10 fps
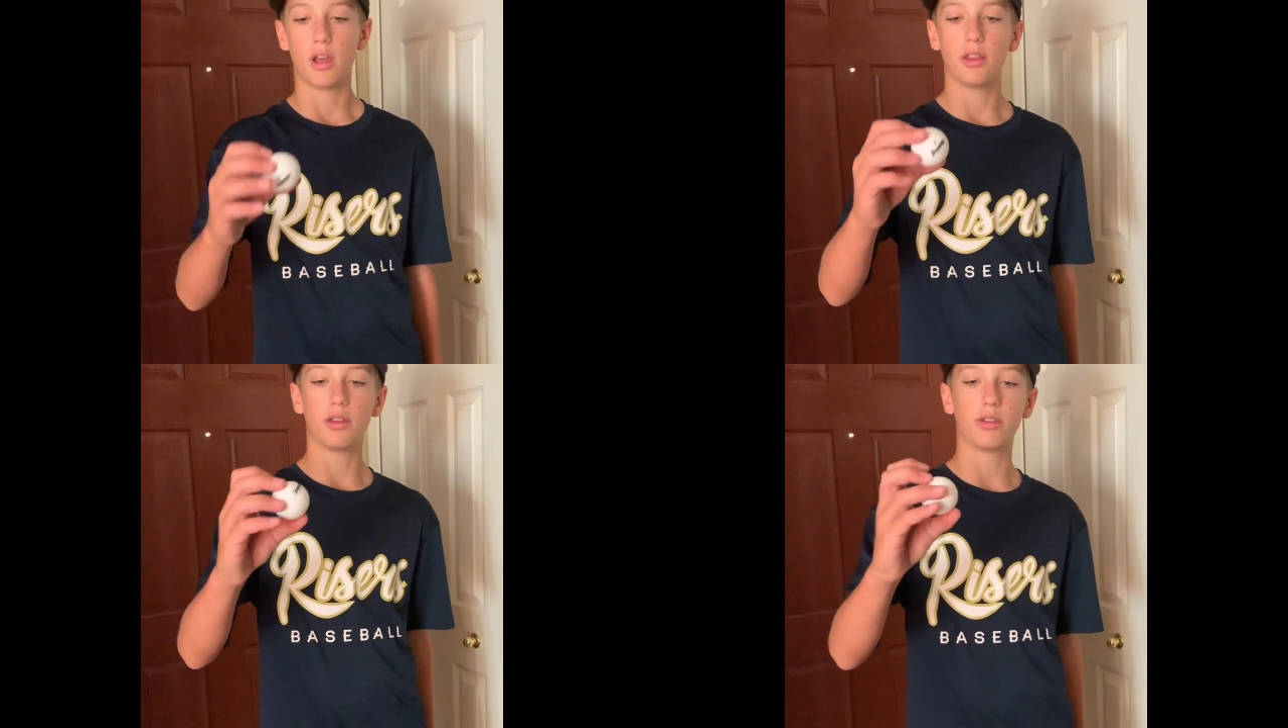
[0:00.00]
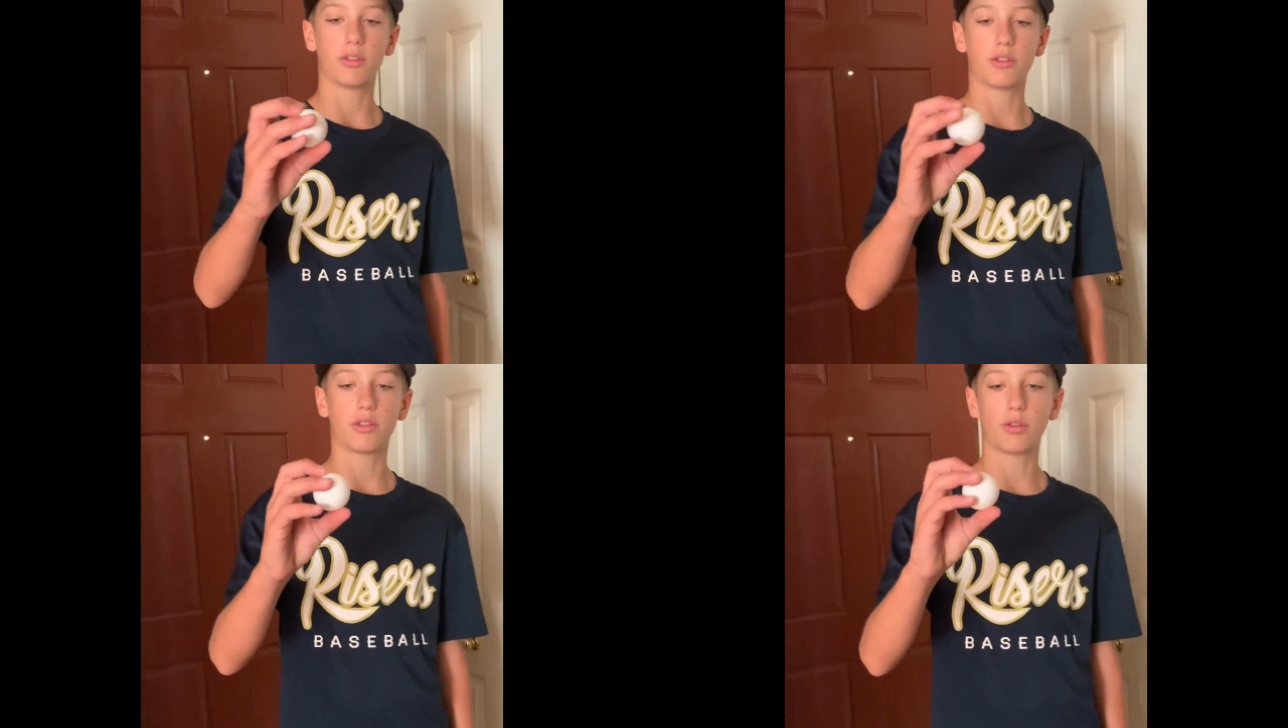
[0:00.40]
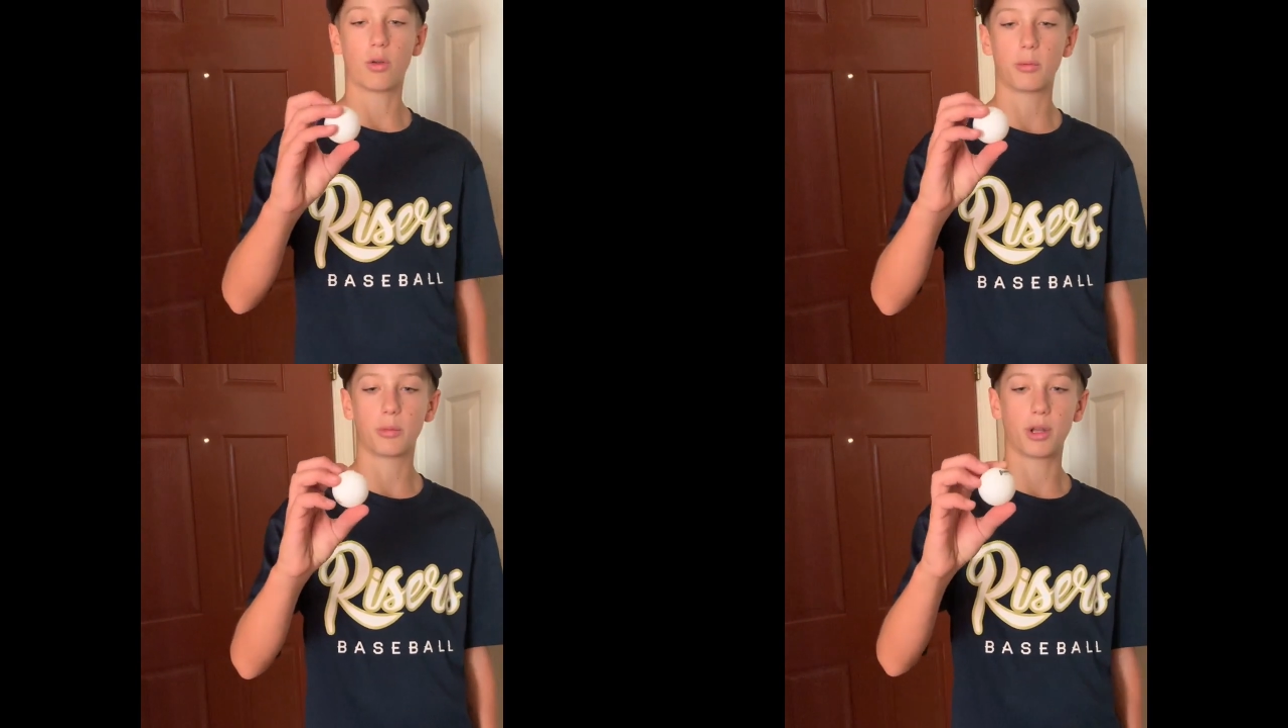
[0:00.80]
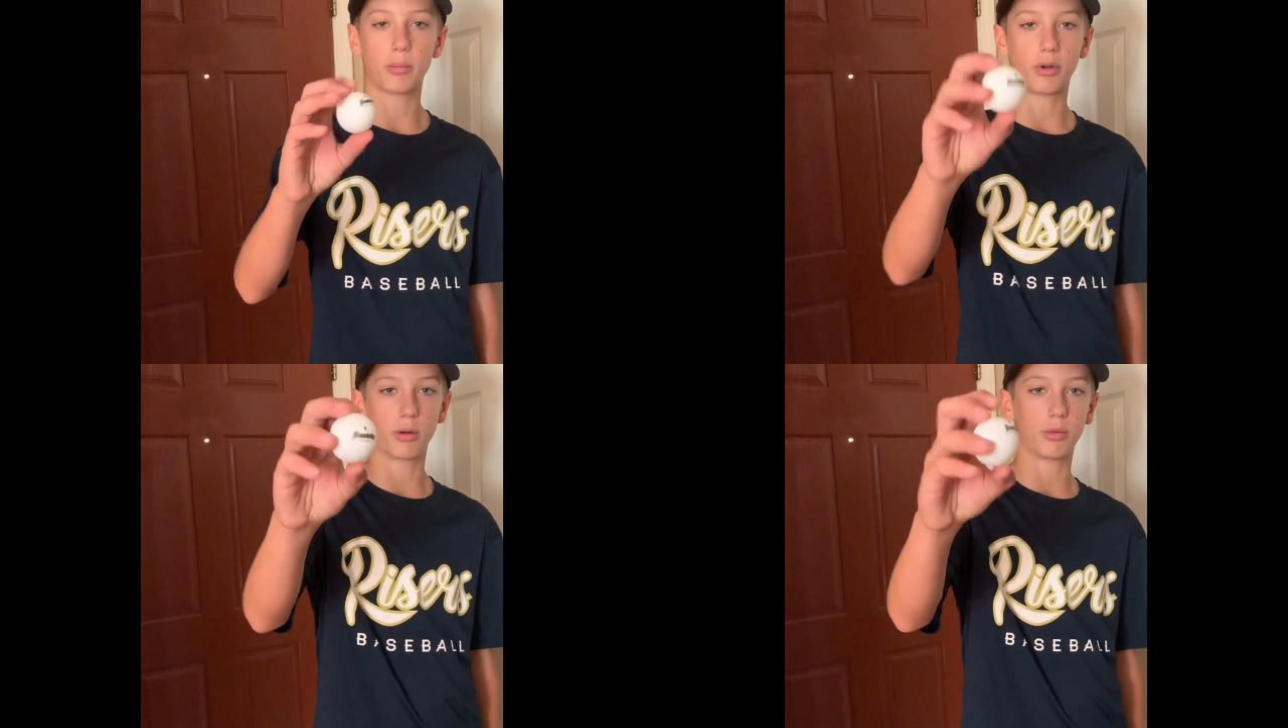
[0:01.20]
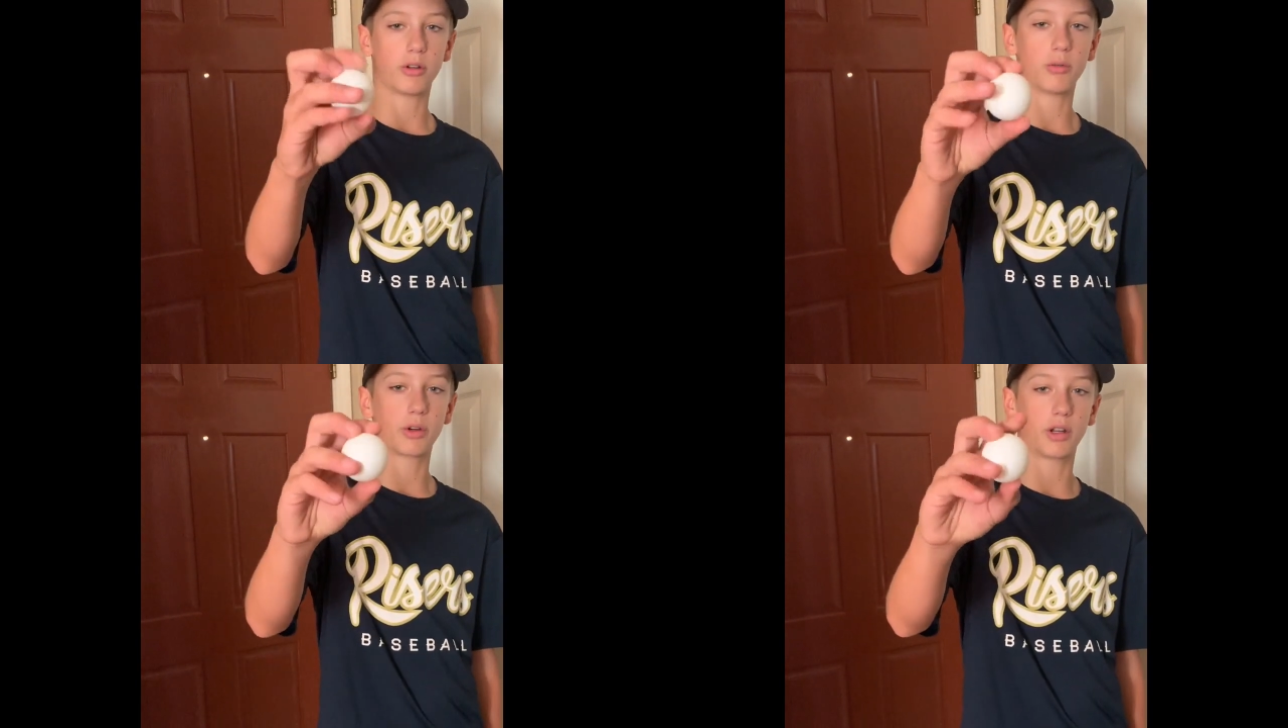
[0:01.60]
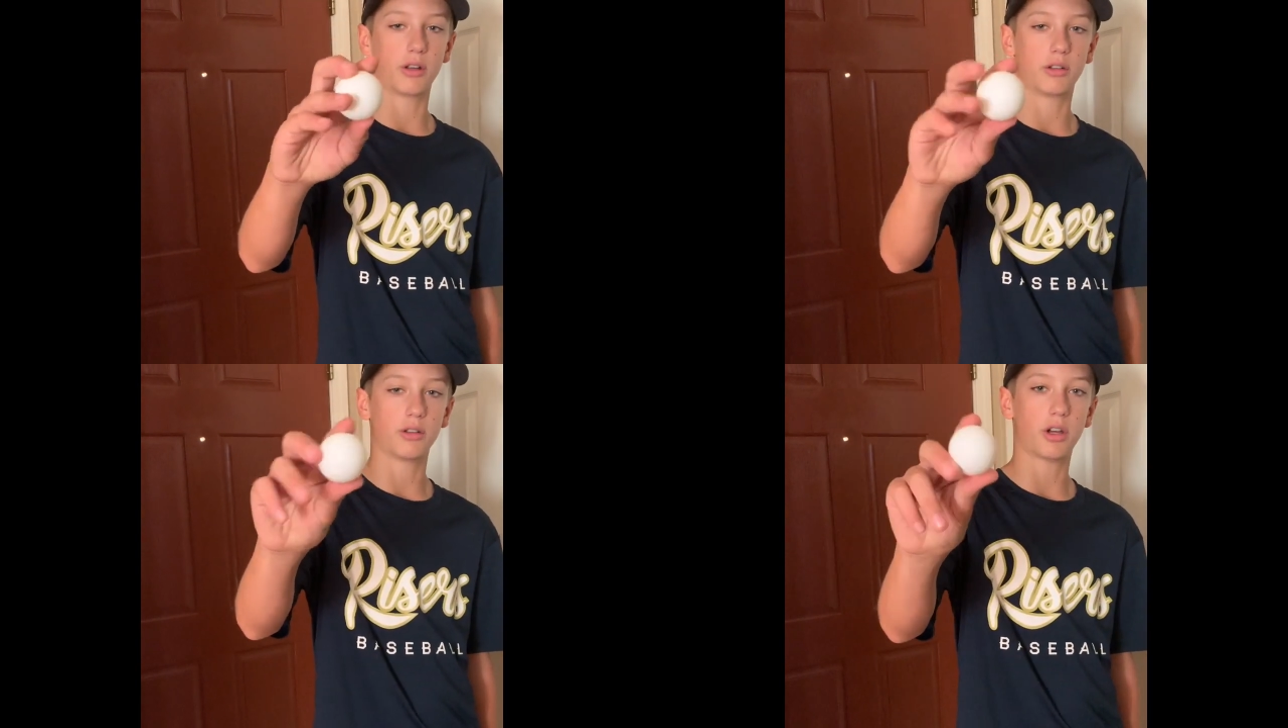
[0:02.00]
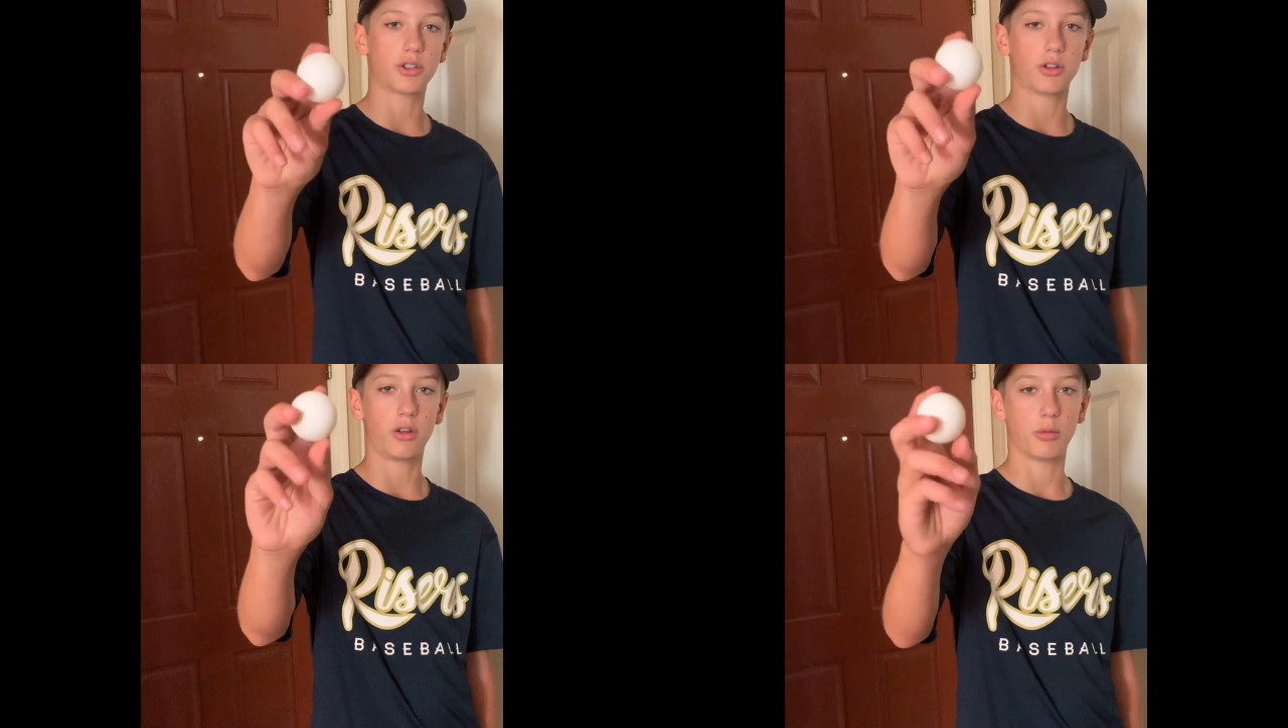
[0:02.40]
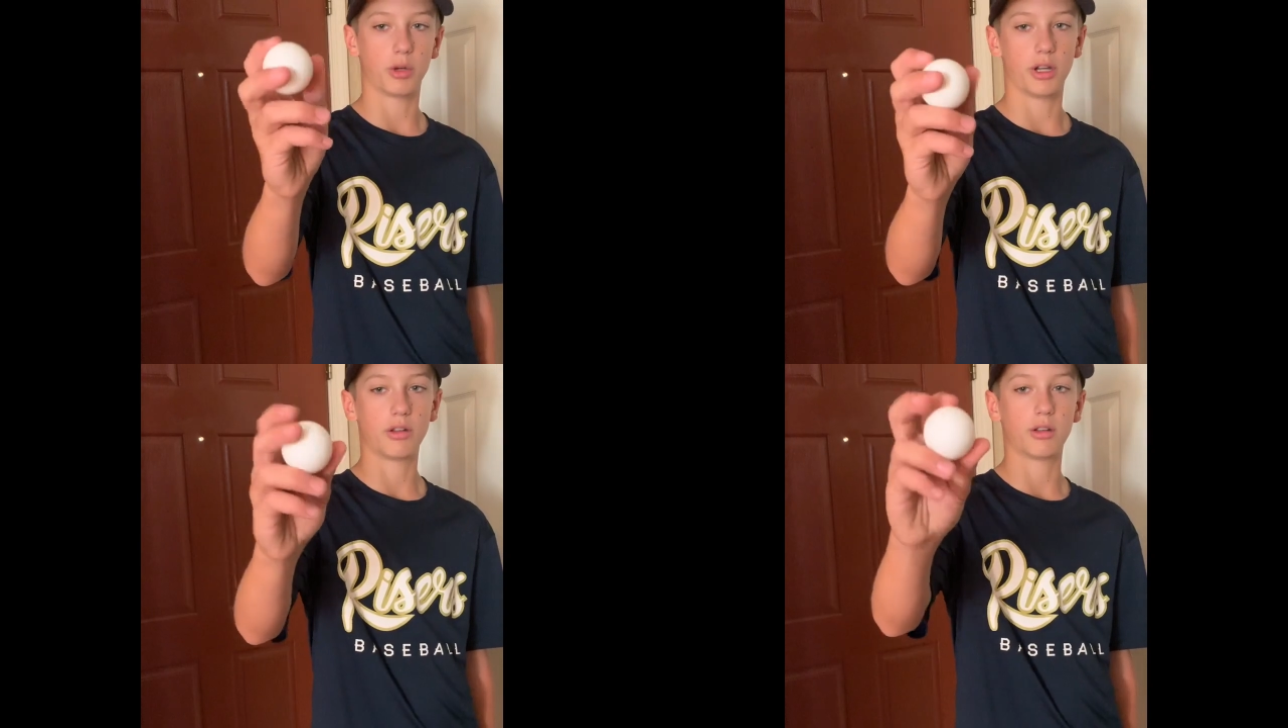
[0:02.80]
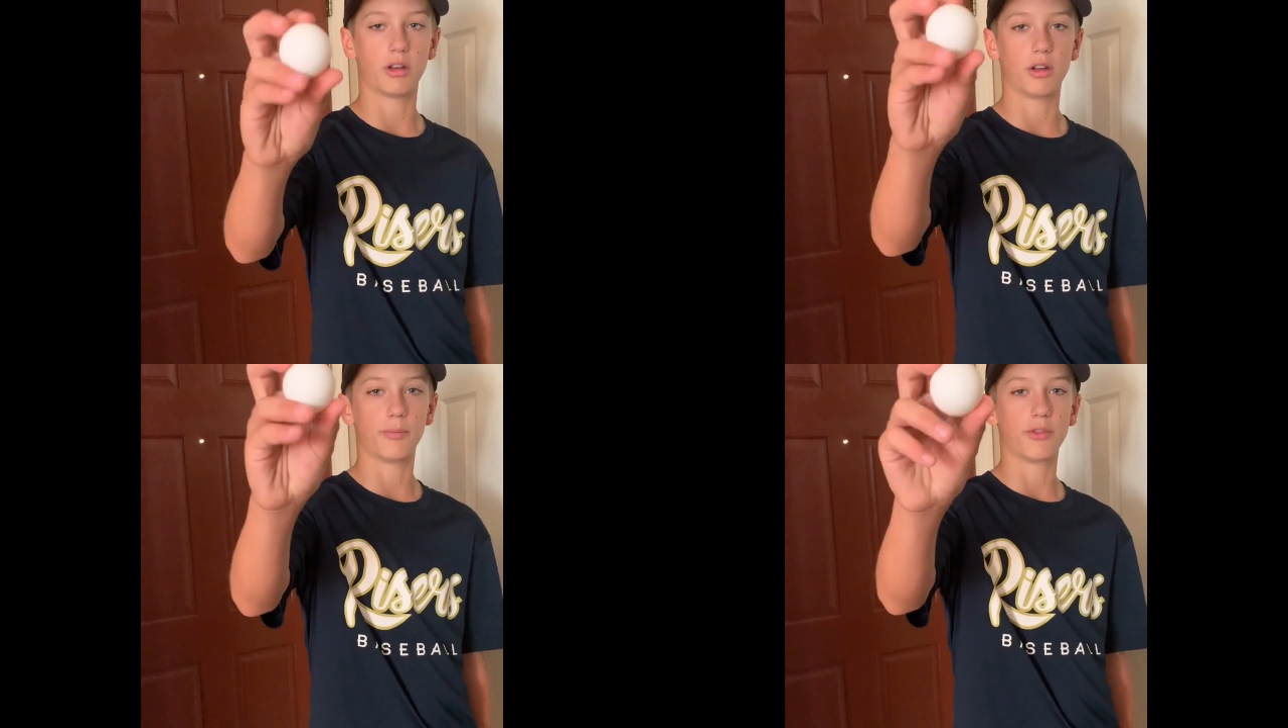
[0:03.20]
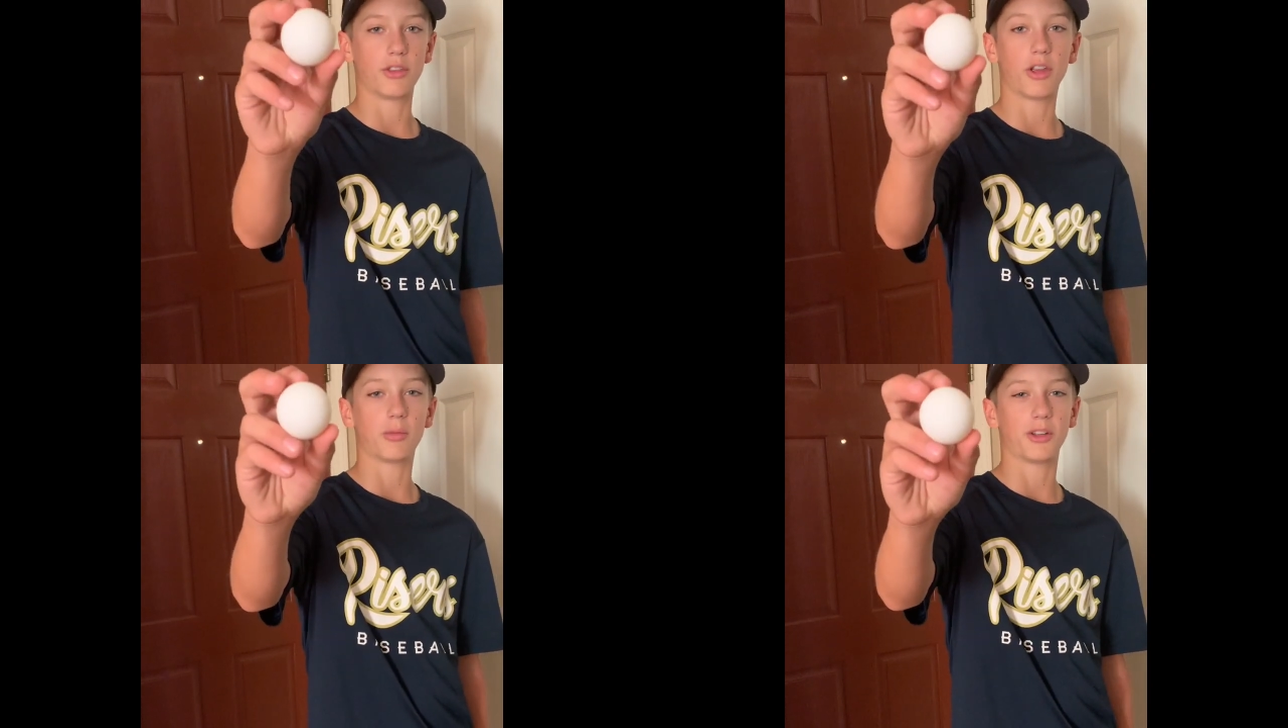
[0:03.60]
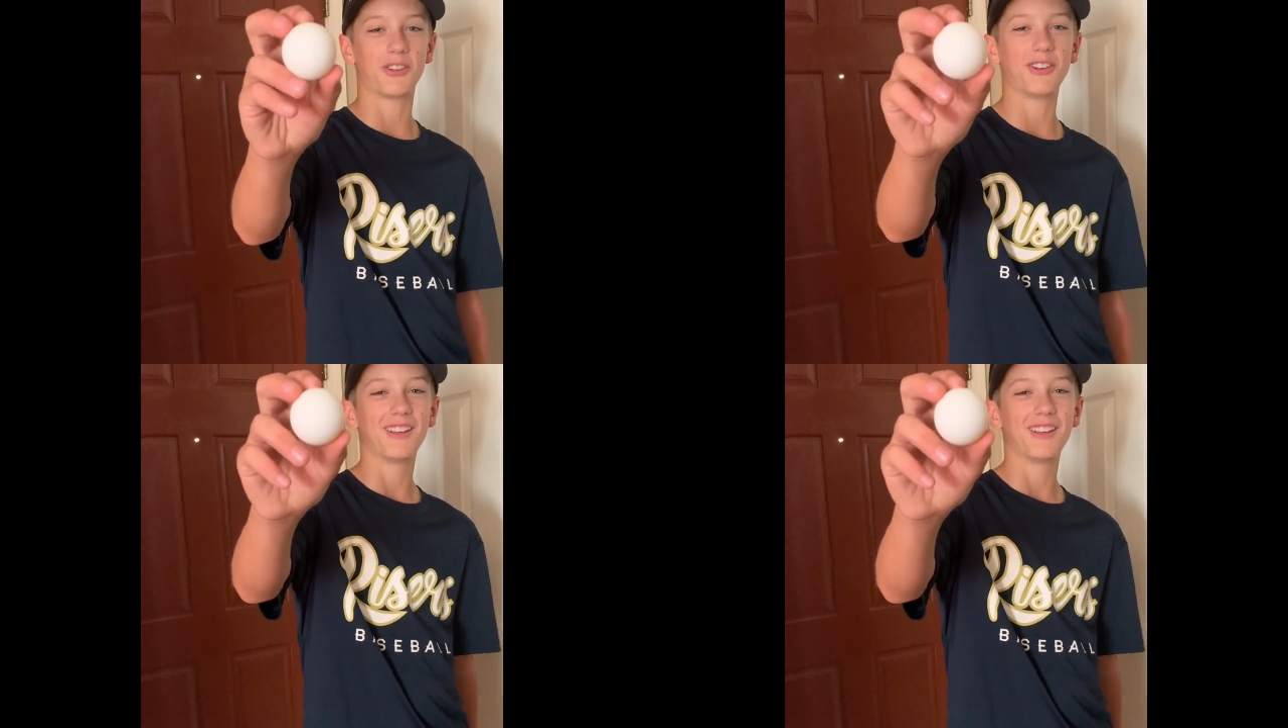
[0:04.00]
This is just a normal ping pong ball. We're going to not show you the brand, um, not sponsored.